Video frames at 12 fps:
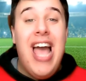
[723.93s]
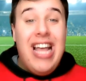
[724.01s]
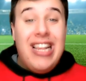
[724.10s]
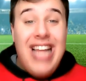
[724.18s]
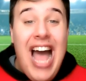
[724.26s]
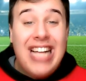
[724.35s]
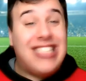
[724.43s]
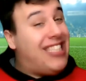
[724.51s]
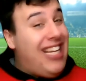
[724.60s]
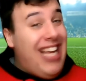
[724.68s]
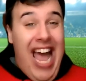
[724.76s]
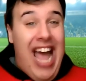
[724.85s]
And
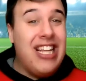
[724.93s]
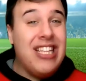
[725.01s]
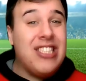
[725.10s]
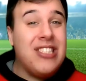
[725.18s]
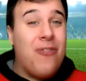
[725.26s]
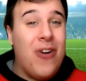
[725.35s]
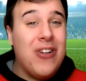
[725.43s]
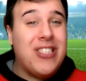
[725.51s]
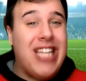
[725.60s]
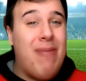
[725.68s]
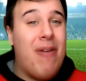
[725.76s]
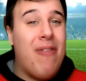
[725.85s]
last, and this is the
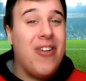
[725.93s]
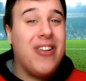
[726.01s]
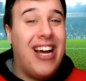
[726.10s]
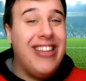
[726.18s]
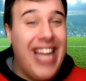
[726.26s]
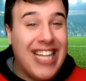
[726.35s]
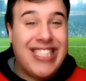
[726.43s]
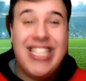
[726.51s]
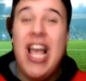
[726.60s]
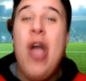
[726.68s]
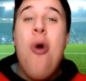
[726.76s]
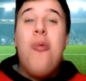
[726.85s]
first time I've ever done
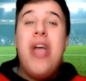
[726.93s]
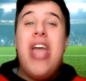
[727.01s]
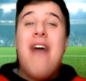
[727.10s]
this, we